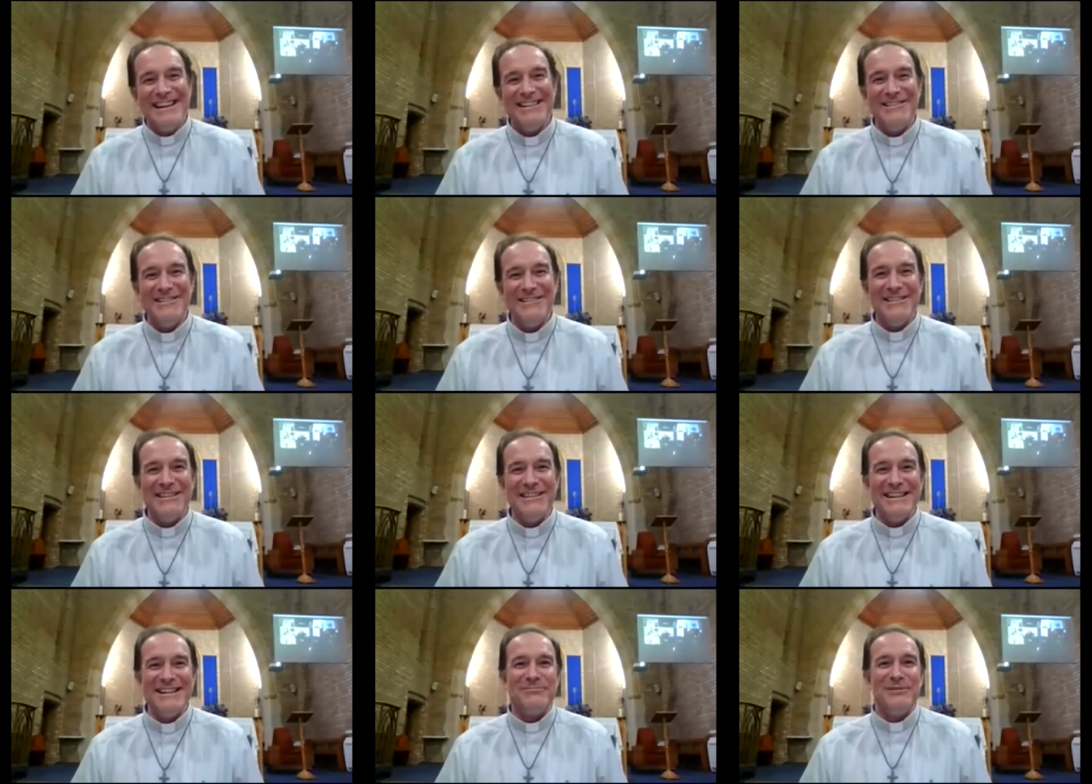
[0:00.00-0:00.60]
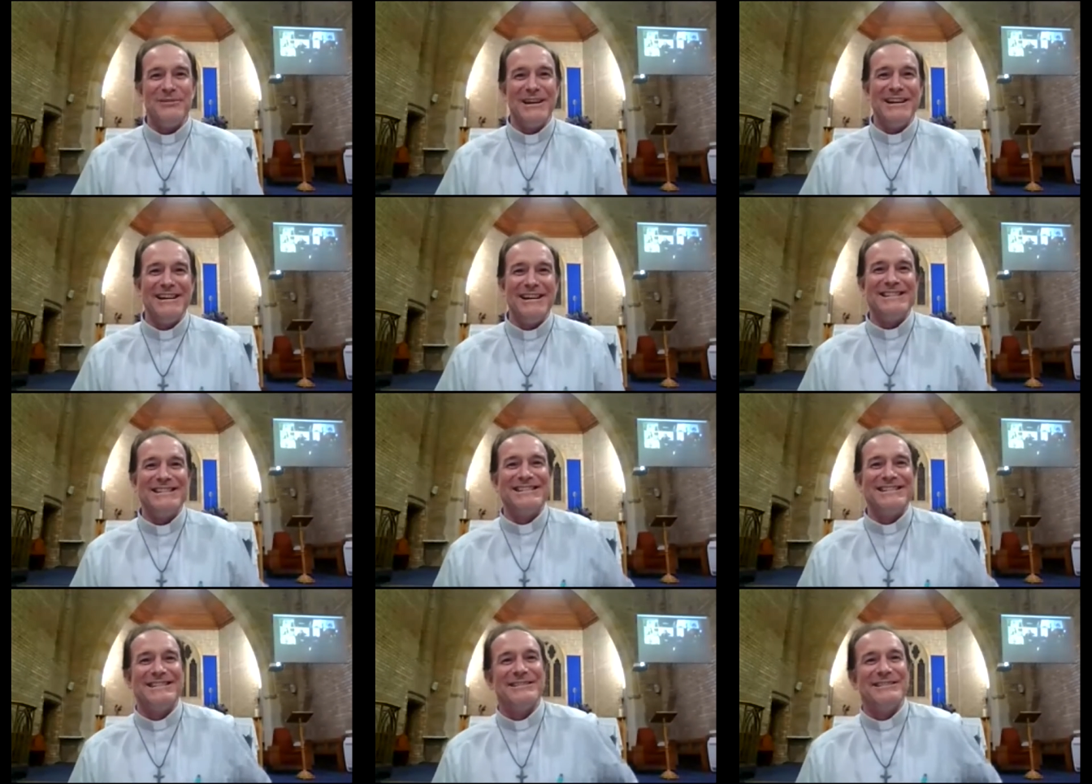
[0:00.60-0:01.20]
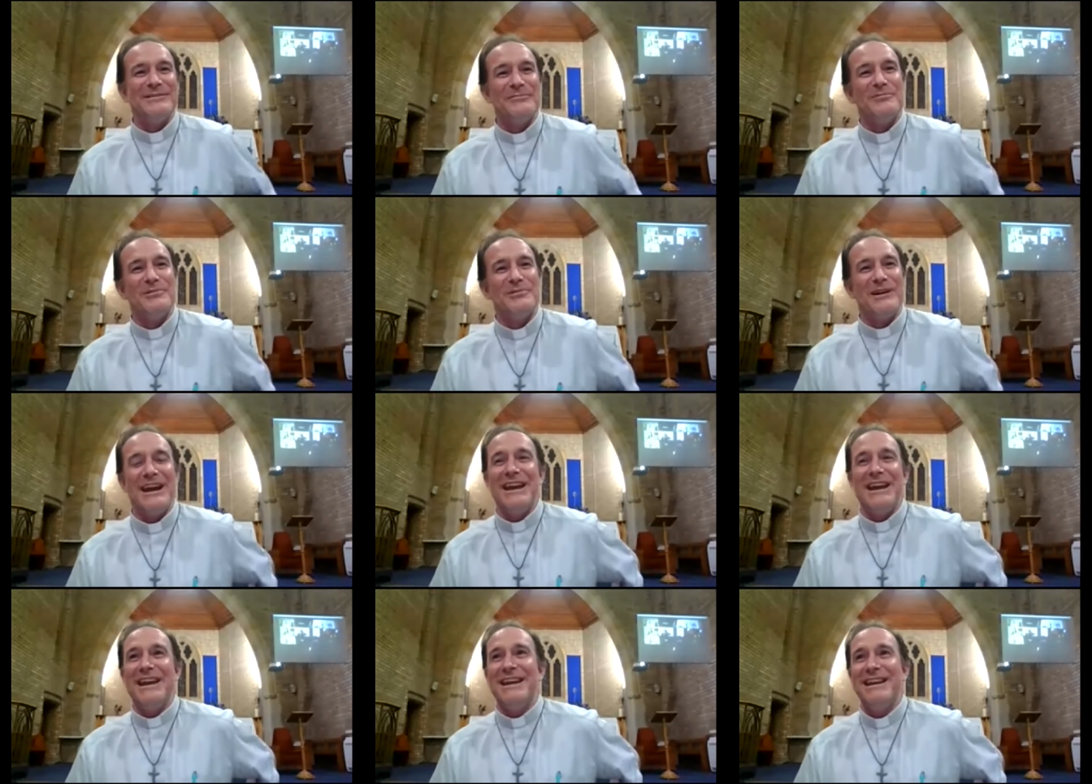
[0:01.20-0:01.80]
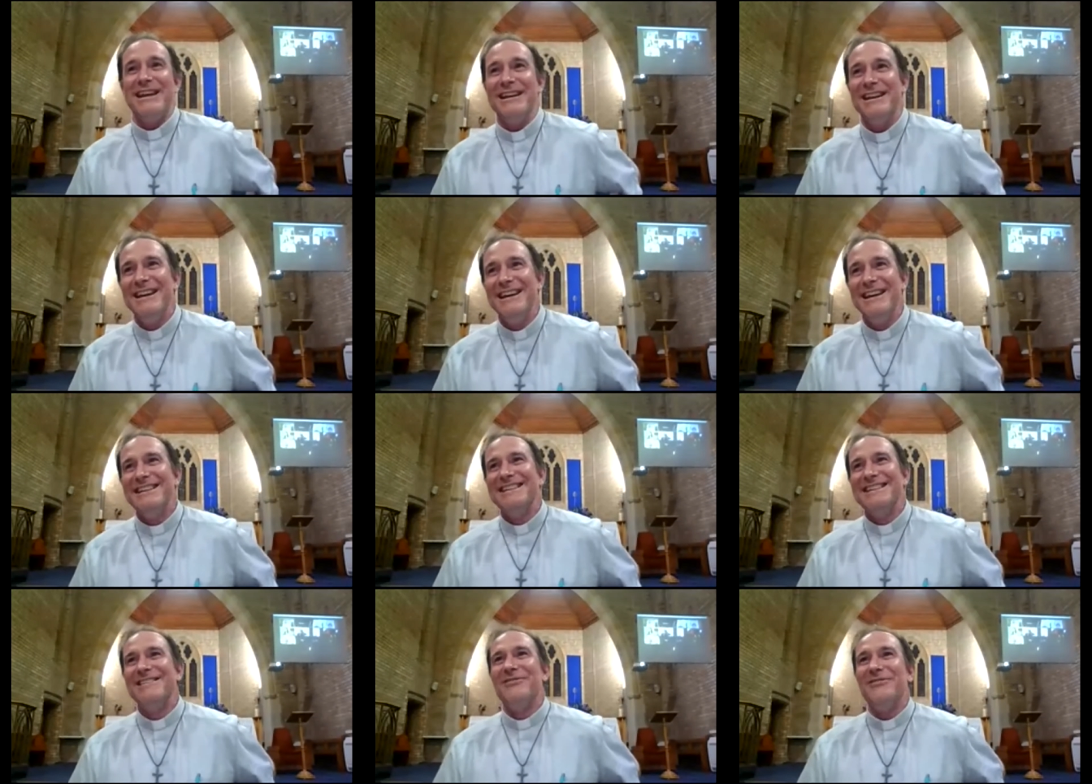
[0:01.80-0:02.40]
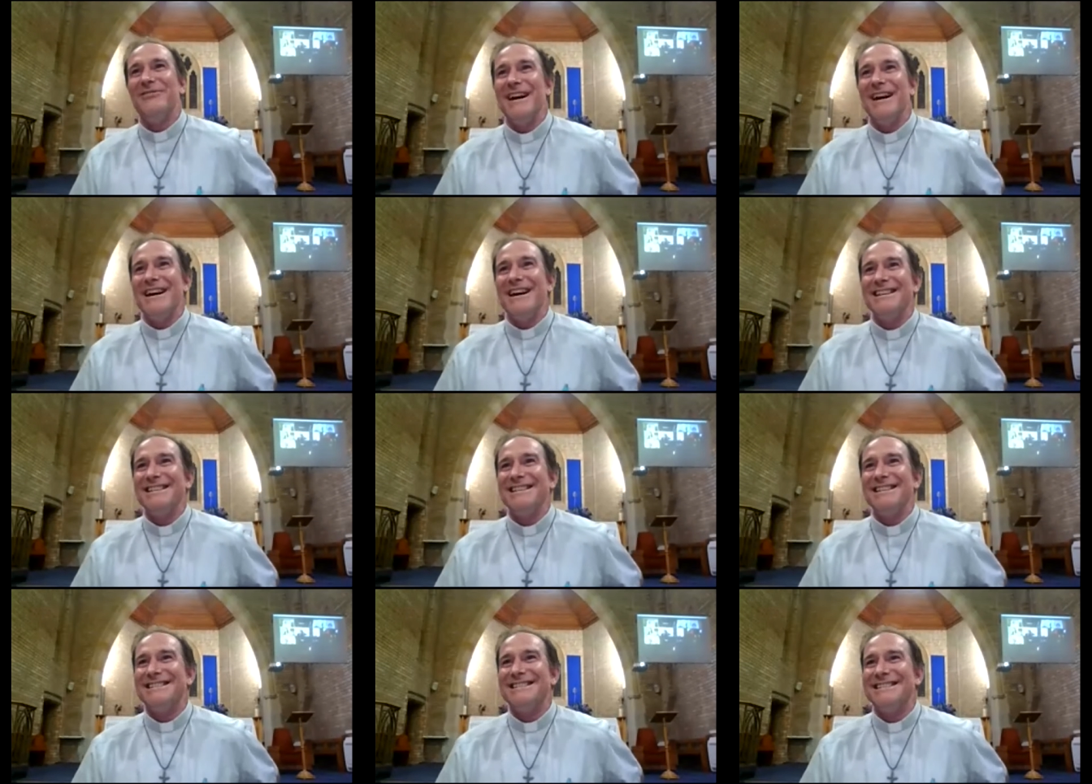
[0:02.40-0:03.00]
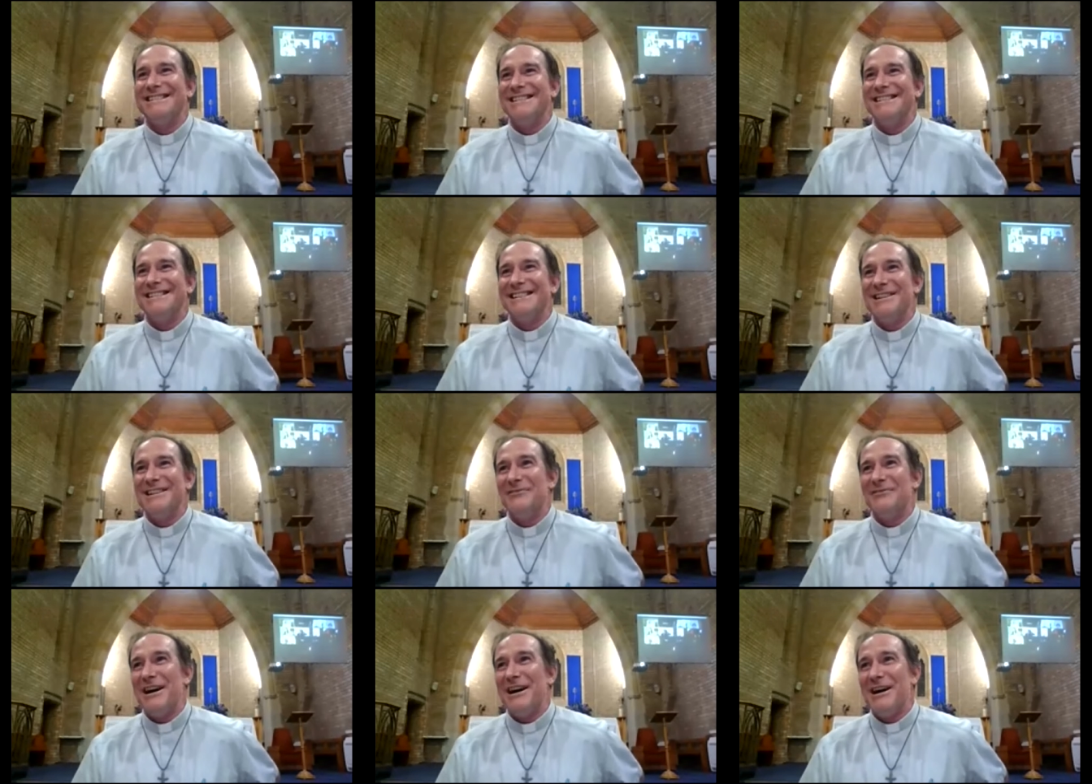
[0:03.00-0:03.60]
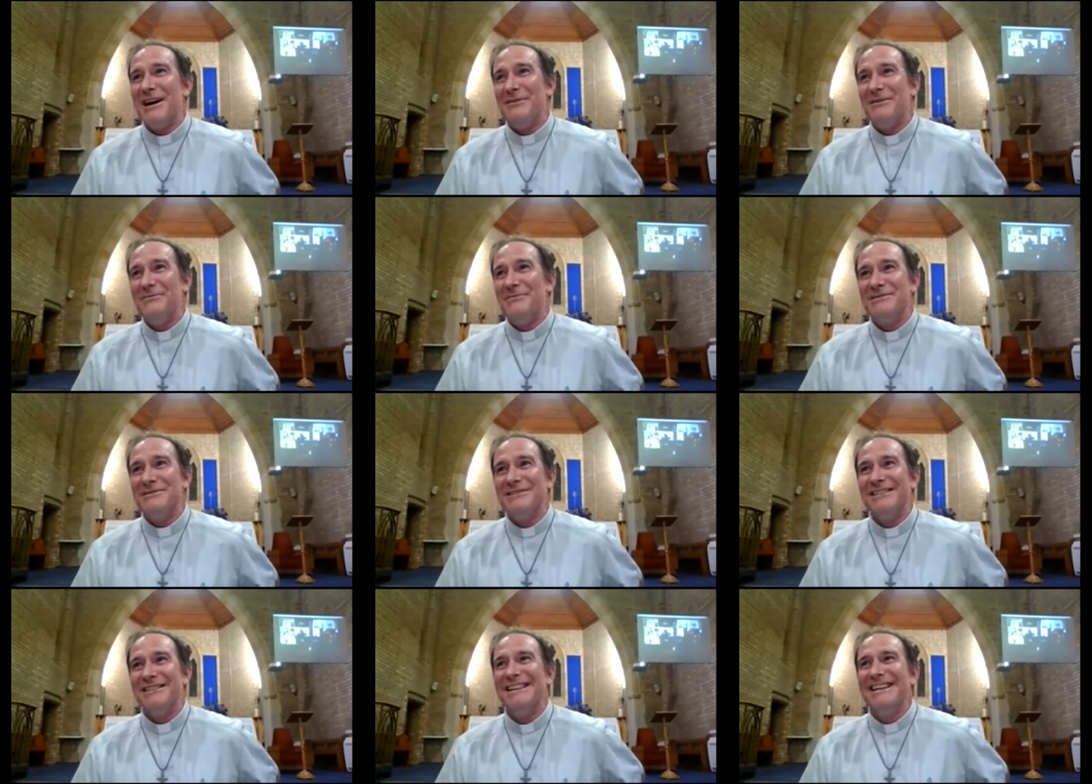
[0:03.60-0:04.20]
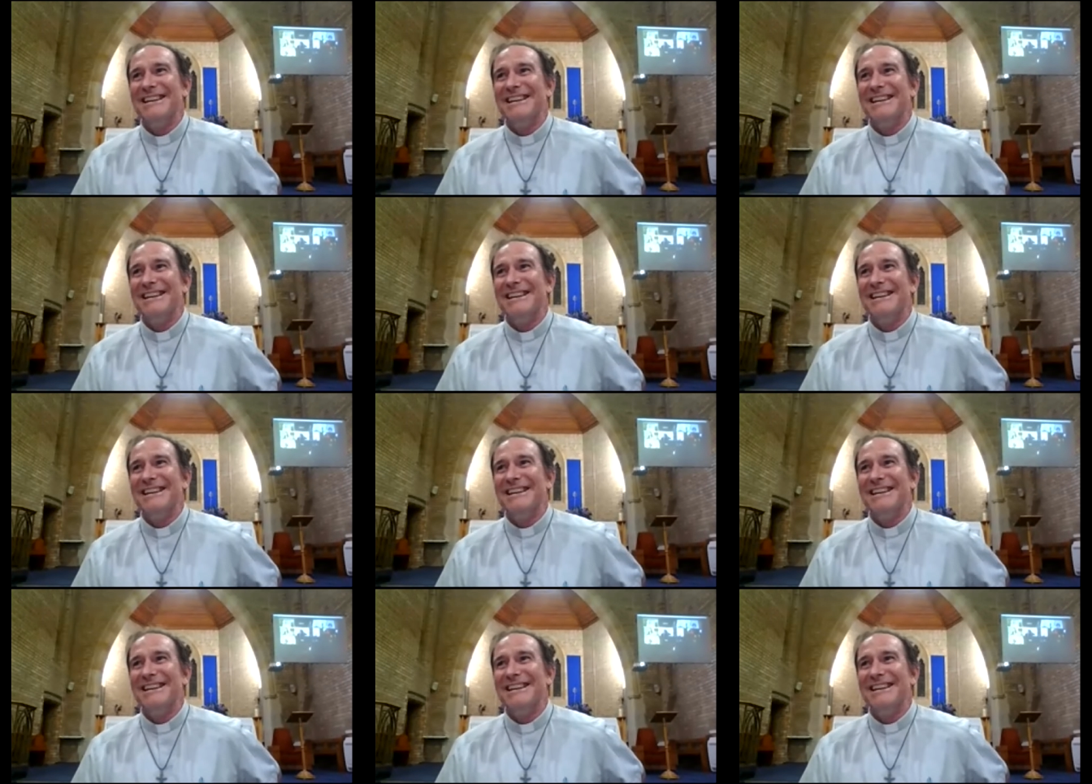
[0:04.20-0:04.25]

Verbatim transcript: all these plans to pray, to fast, to give alms,